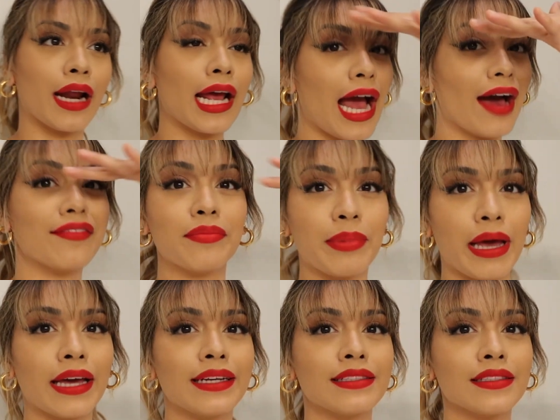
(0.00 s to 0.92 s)
I have
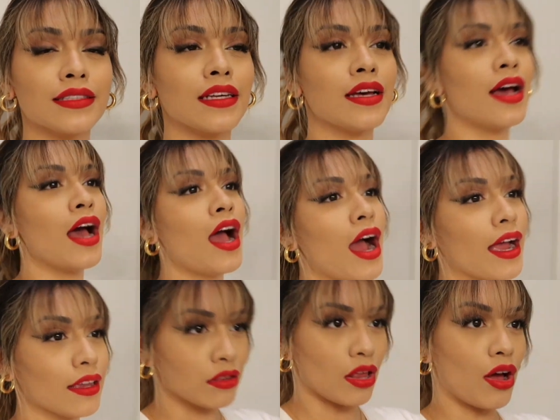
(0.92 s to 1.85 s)
bangs,
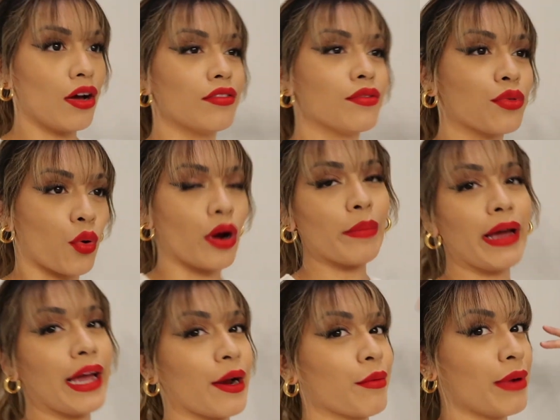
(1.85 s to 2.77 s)
I love throwing
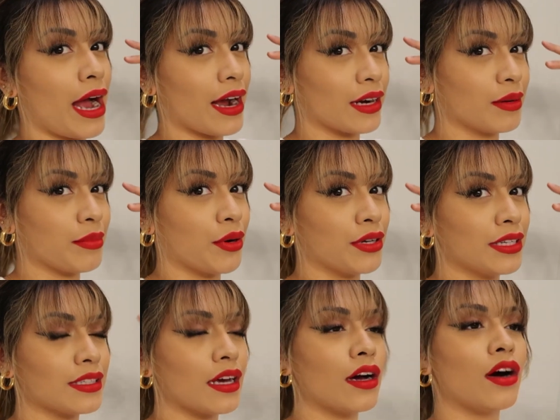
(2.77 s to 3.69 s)
my hair back in a
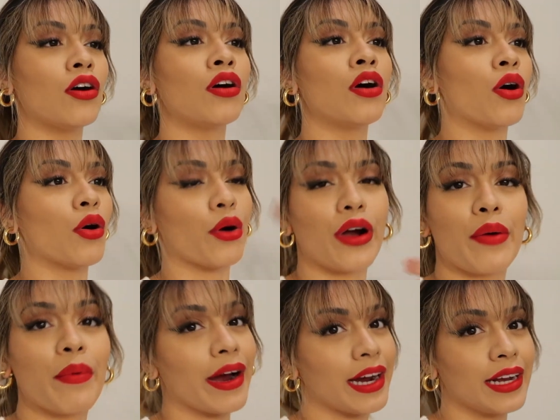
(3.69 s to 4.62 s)
ponytail or
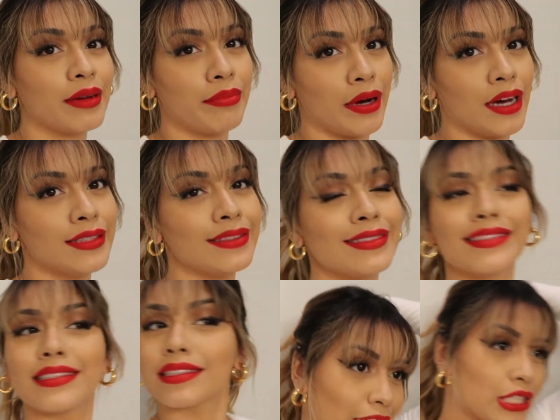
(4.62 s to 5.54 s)
wearing
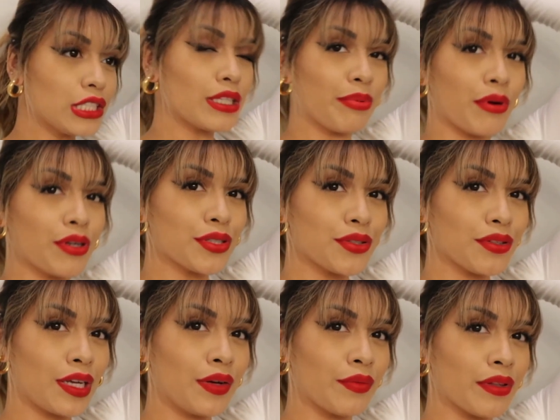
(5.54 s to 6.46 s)
buns. That's just a personal
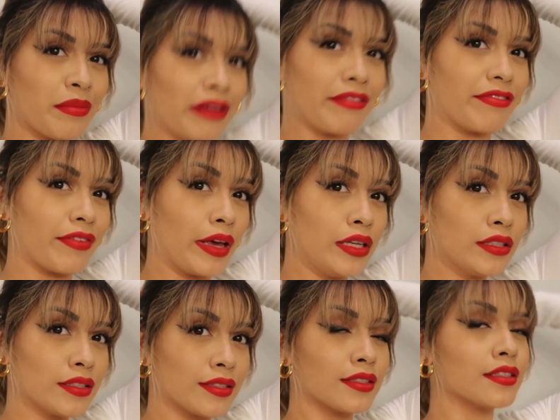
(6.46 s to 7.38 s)
thing with my
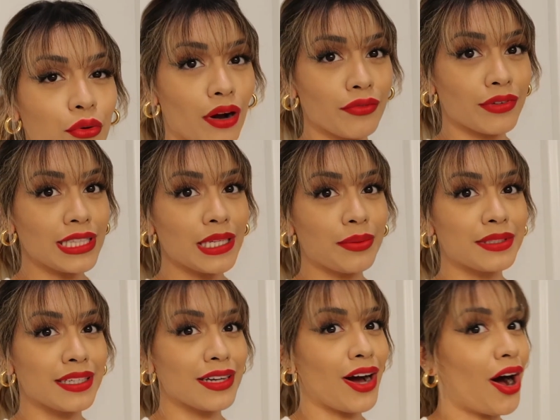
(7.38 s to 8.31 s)
face. Throw on red
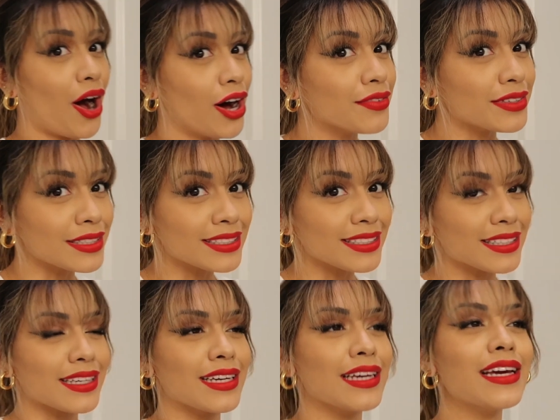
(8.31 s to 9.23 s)
lipstick,
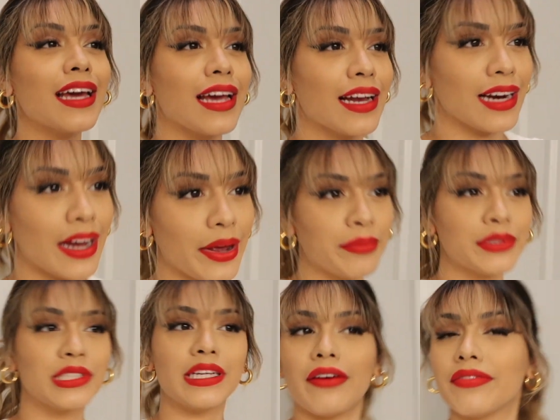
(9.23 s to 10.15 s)
obviously, and
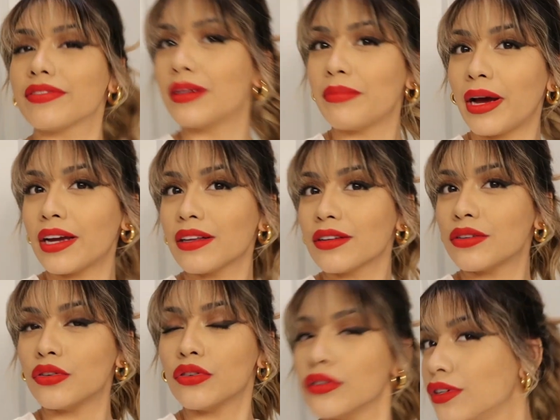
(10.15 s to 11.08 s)
I'm definitely my
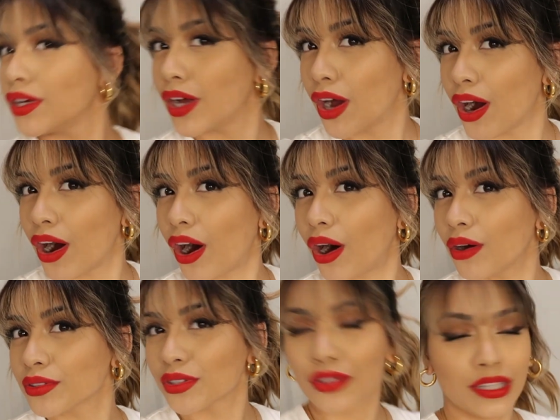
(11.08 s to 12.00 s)
little
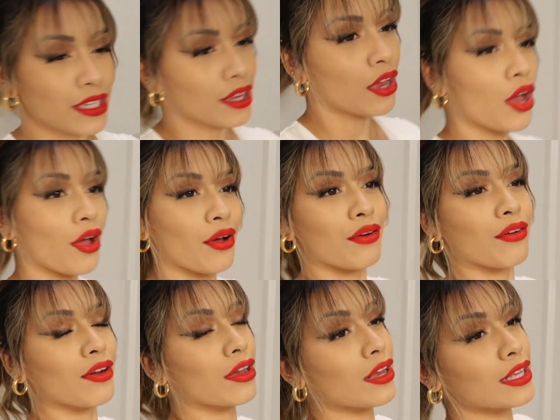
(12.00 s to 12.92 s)
alter
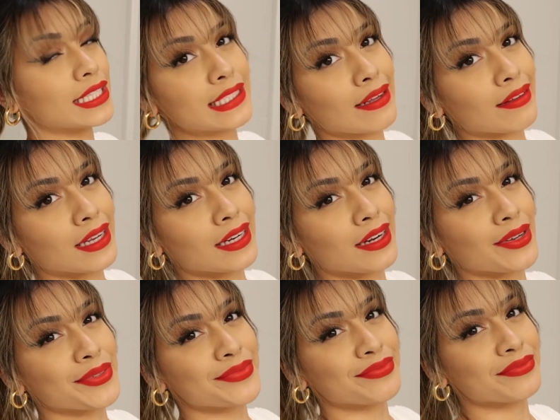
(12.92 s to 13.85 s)
ego,
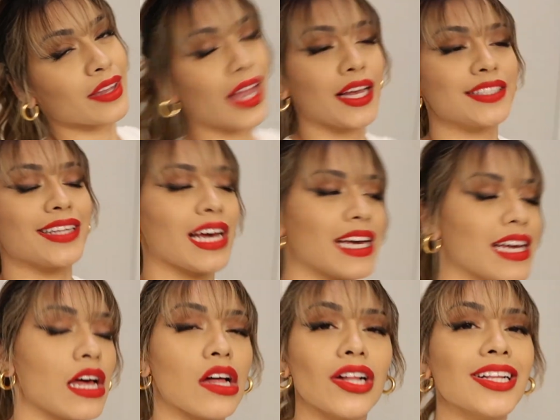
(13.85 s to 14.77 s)
Selena,
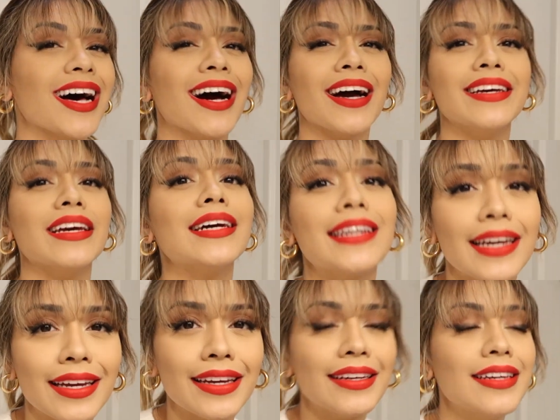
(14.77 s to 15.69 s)

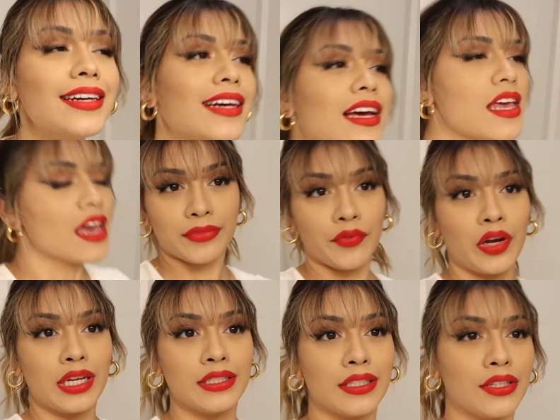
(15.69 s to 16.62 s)
S-A-L-I-N-A. If
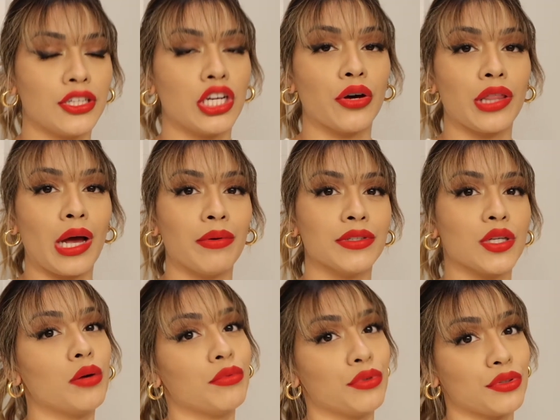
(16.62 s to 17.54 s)
you guys didn't know, that was
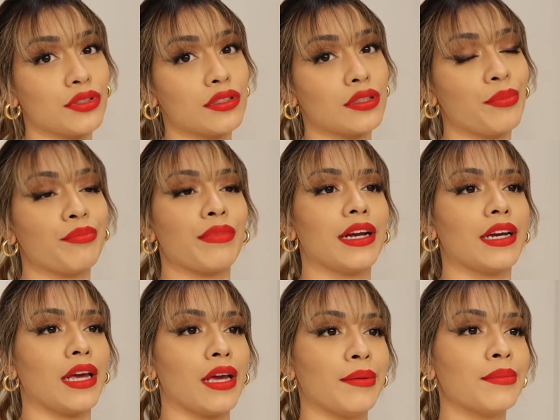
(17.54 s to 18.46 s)
almost my
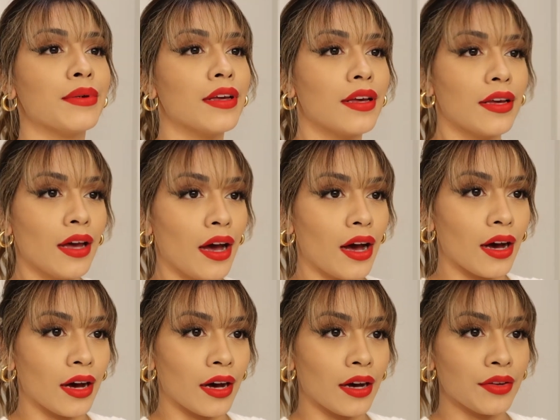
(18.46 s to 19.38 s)
name.
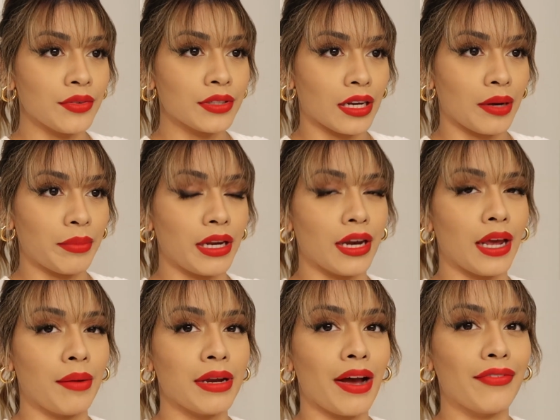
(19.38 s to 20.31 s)
I was gonna be
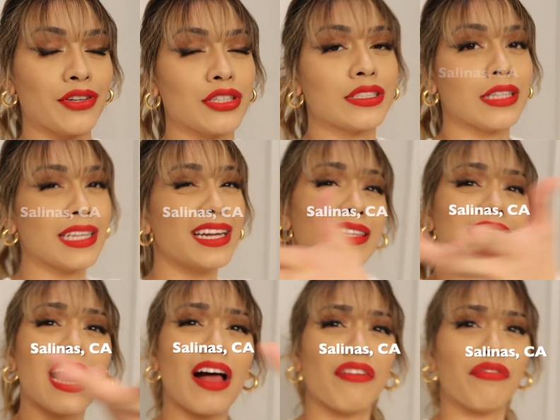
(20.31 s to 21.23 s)
named after Salinas,
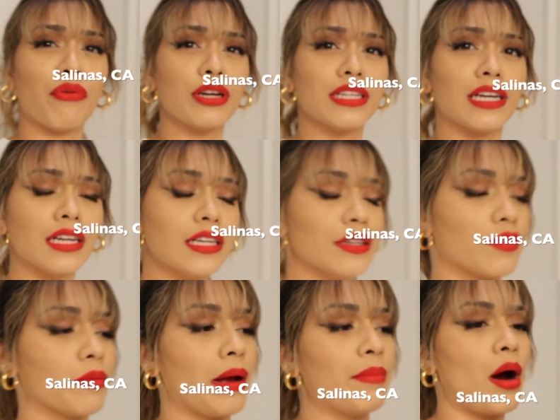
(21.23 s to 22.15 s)
California,
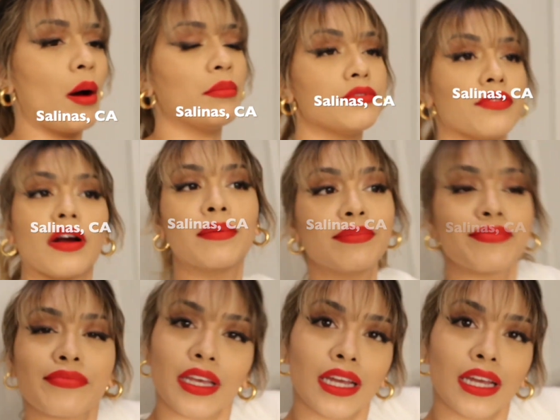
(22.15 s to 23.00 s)
where my mom's from.